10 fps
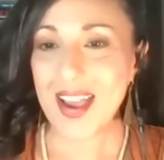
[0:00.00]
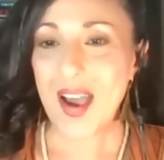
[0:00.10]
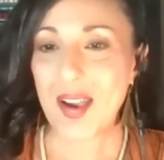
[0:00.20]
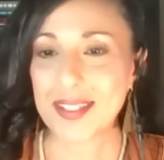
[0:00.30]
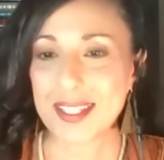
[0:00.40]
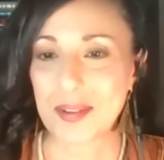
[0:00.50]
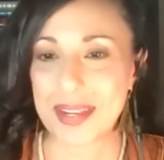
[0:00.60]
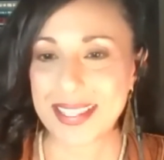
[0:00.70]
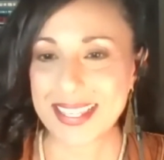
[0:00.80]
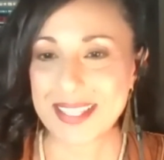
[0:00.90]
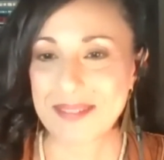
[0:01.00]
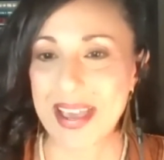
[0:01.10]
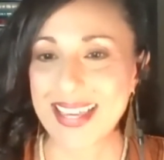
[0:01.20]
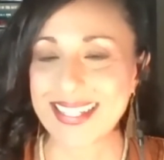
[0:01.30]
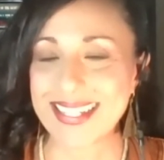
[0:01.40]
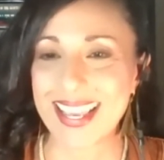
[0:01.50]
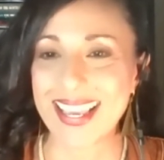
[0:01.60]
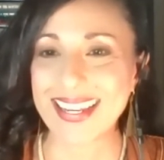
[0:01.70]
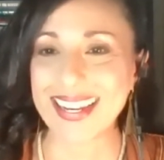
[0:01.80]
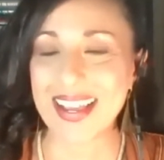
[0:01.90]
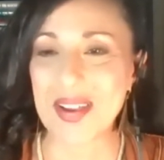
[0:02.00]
on screen this much and